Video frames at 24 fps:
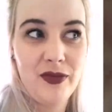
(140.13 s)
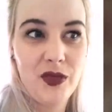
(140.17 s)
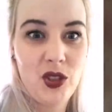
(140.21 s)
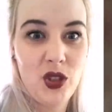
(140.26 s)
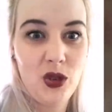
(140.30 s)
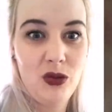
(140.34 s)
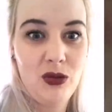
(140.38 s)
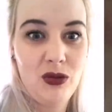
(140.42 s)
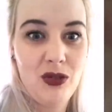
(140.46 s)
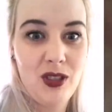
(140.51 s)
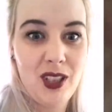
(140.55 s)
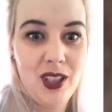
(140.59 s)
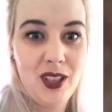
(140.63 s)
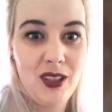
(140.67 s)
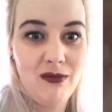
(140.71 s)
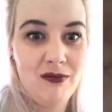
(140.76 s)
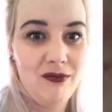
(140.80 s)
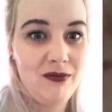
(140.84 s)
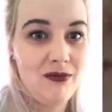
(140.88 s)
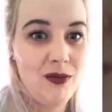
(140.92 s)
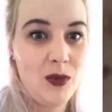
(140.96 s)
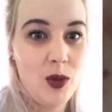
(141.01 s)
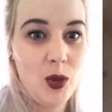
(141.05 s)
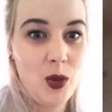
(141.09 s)
juicy
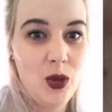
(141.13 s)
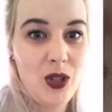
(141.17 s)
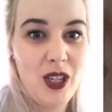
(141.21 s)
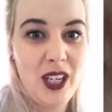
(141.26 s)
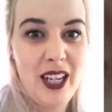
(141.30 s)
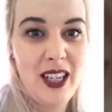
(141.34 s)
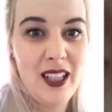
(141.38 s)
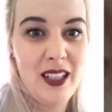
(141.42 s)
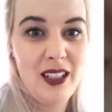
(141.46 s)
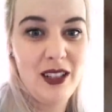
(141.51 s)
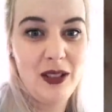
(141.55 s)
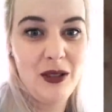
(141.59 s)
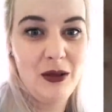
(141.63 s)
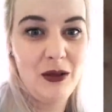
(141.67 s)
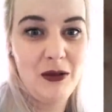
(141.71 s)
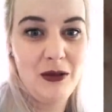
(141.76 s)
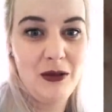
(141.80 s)
or nice